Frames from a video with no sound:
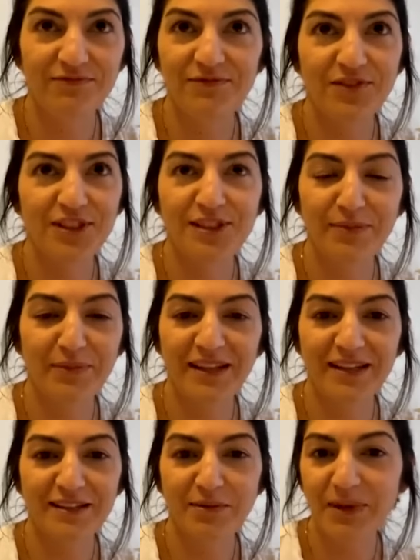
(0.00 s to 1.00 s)
for
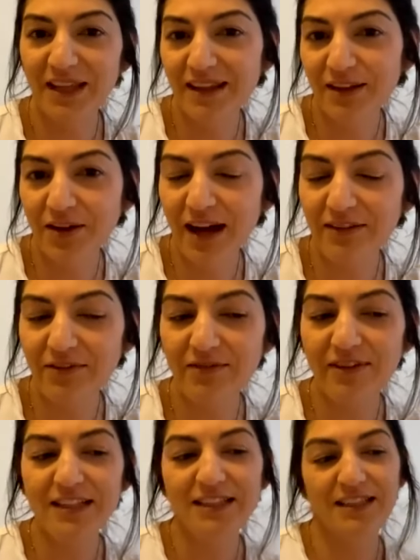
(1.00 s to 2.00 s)
something to be that you kind of
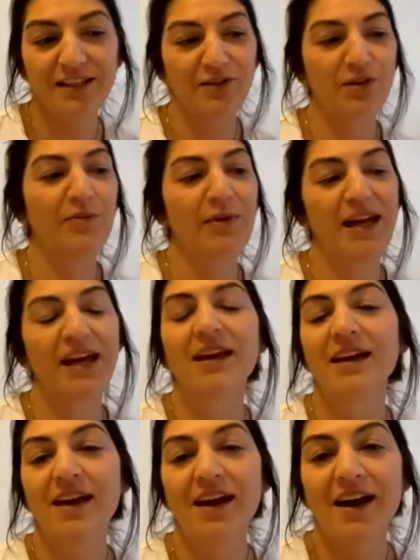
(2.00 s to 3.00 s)
invest in a little bit.
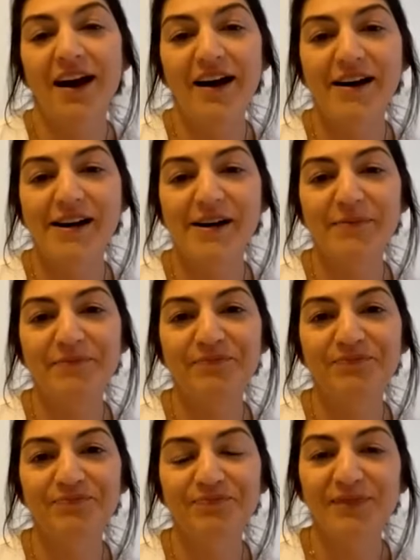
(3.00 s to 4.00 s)

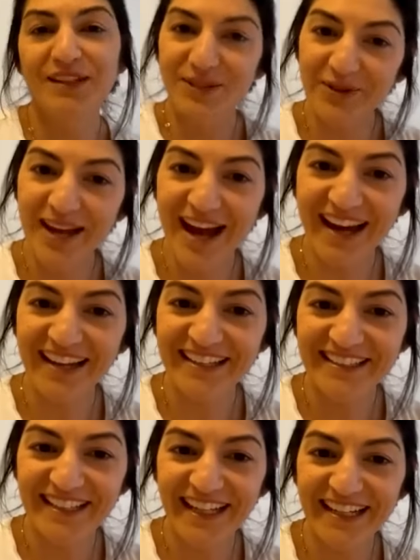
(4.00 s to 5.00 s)
Um, so yeah,
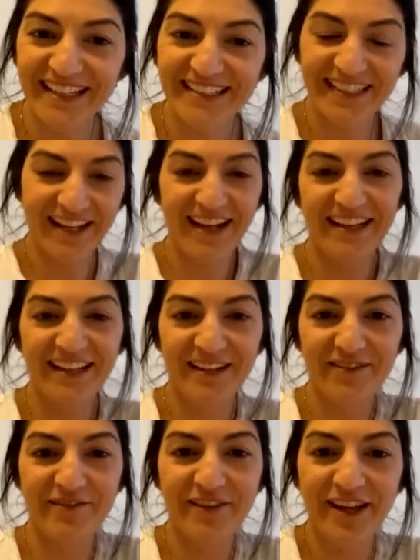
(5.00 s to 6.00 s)
excited to kind
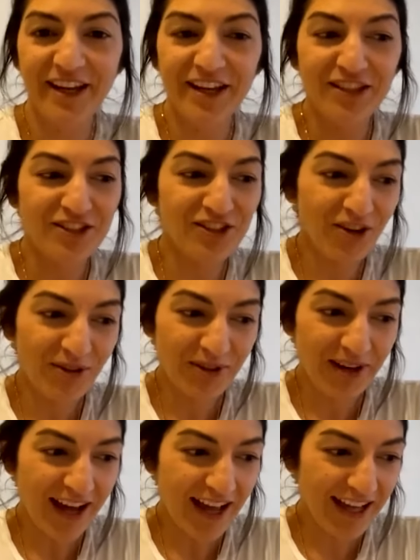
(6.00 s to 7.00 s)
of show you
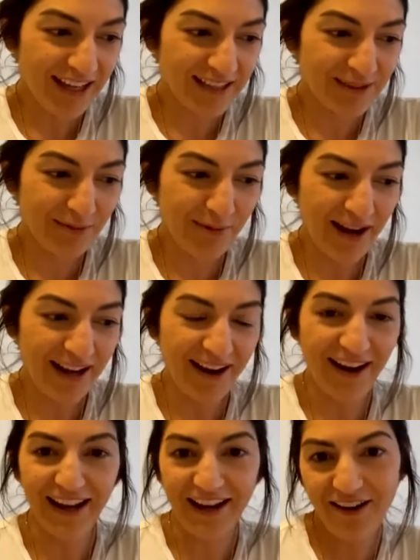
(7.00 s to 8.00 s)
guys what
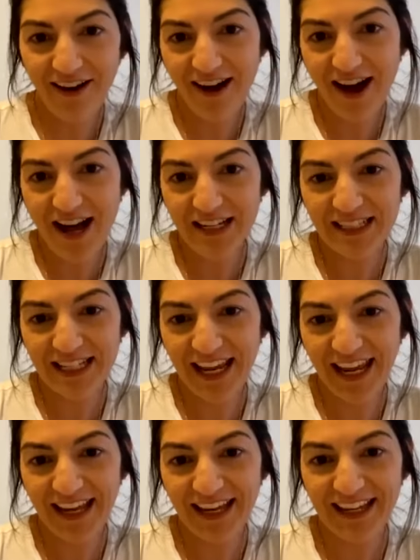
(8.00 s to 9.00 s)
I got
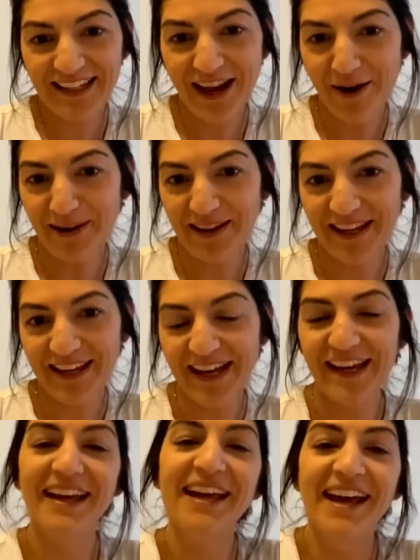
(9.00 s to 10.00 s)
and how I like it.